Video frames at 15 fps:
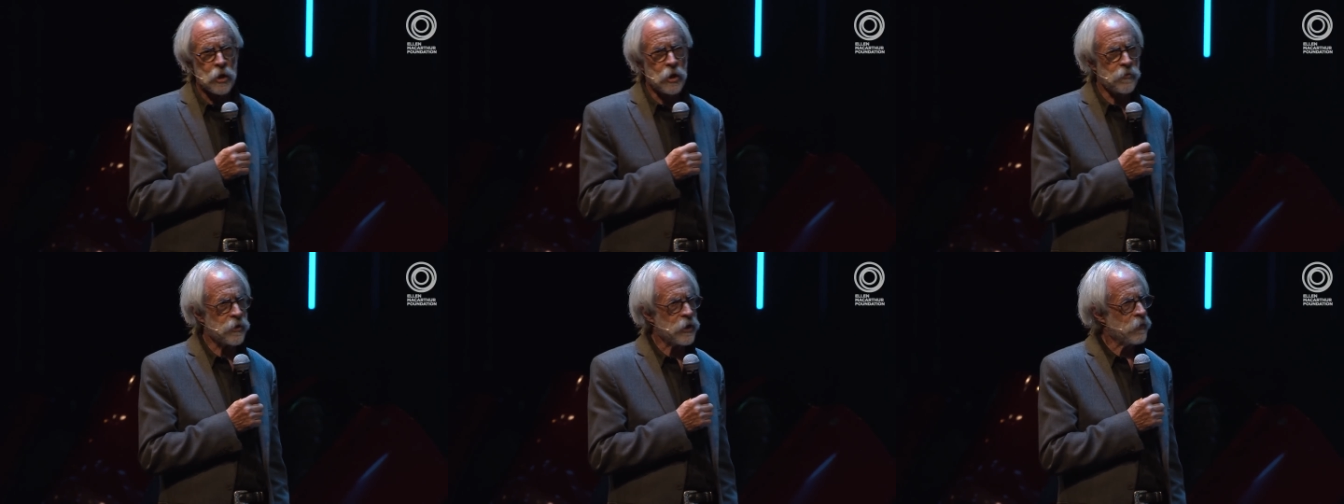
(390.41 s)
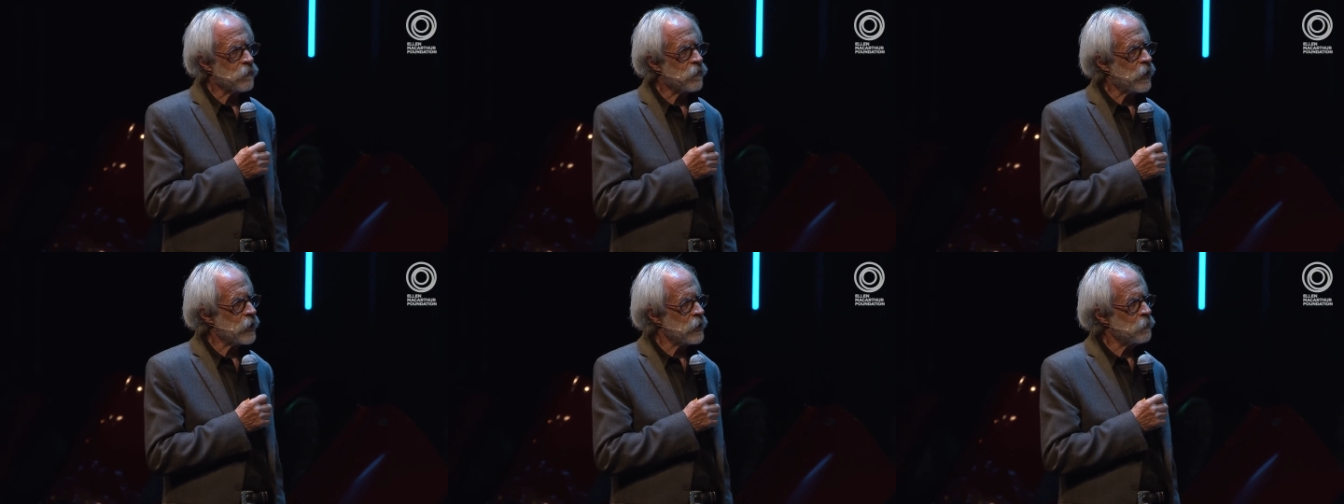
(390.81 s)
of the
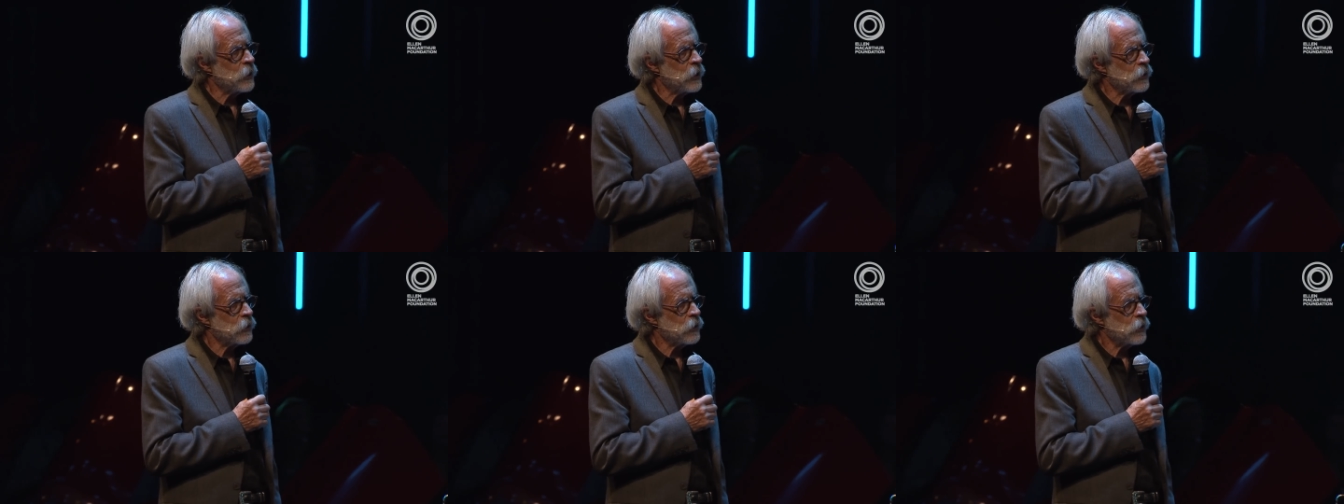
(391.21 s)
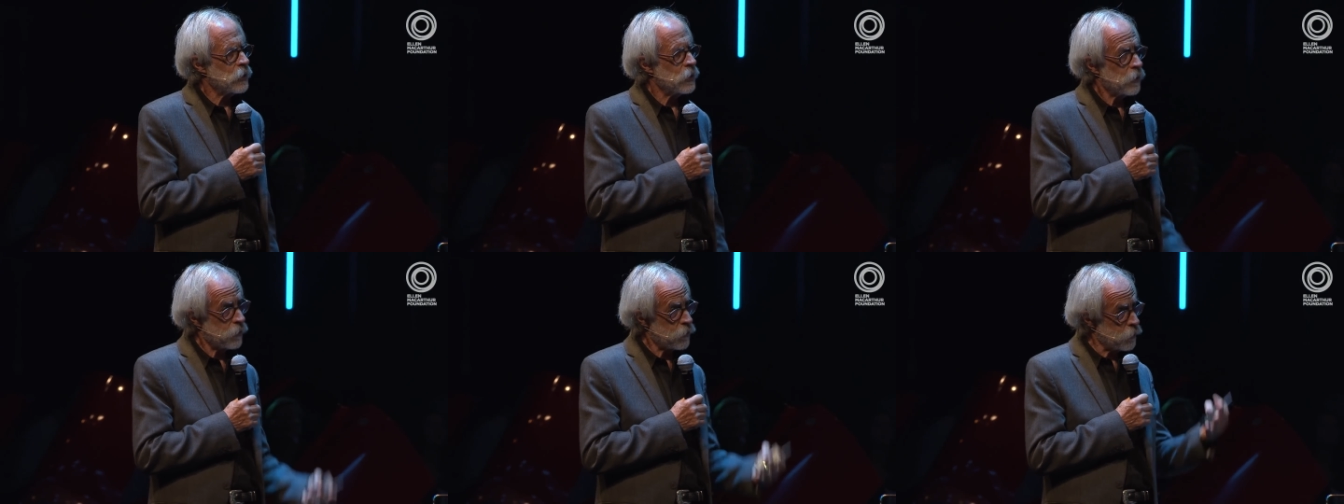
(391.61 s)
environment,
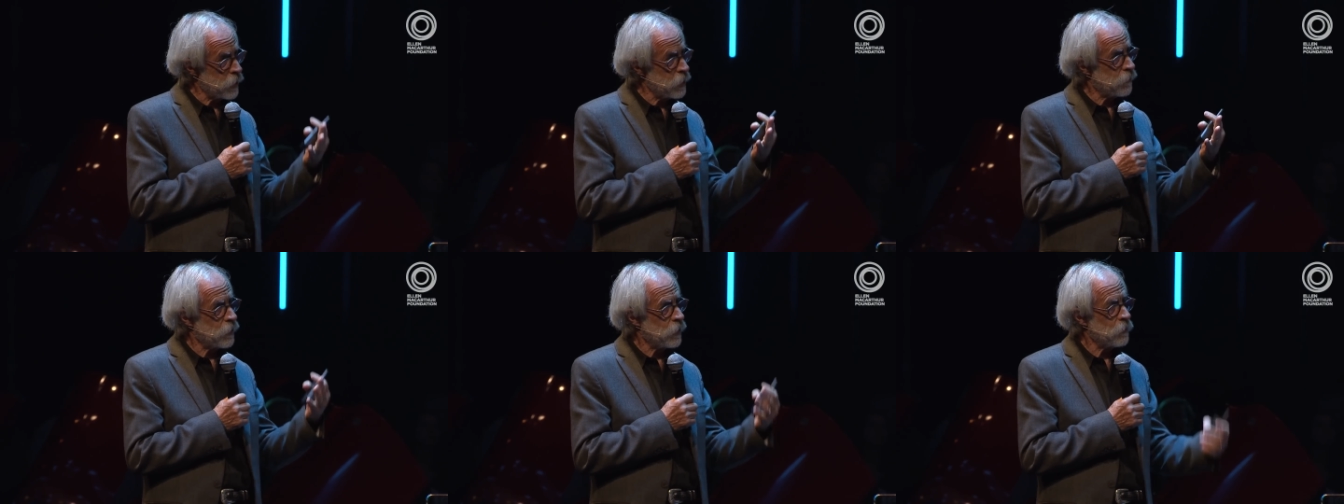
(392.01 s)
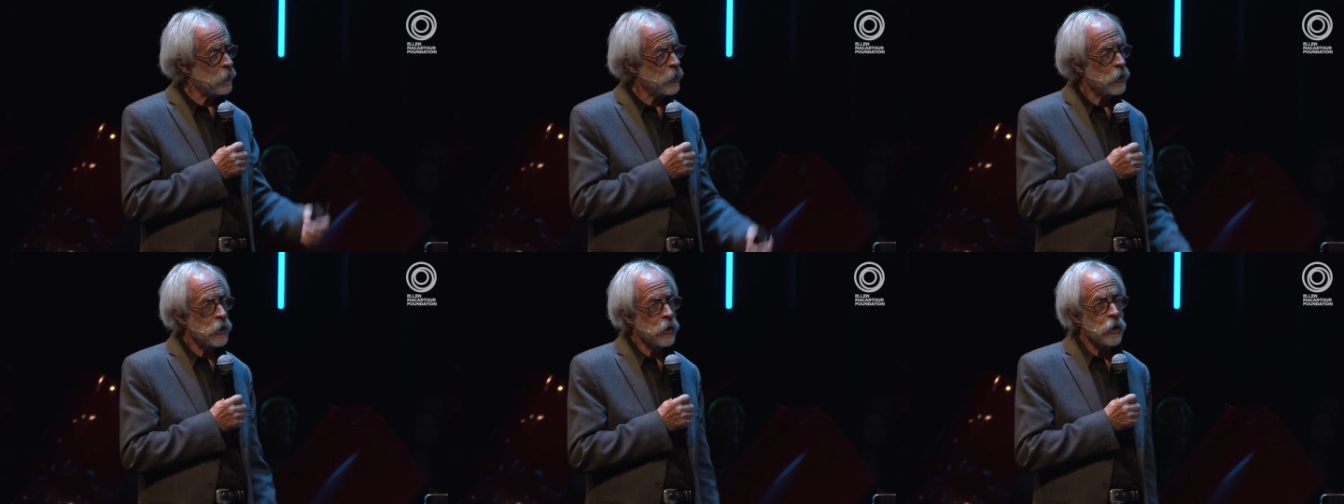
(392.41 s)
three of them,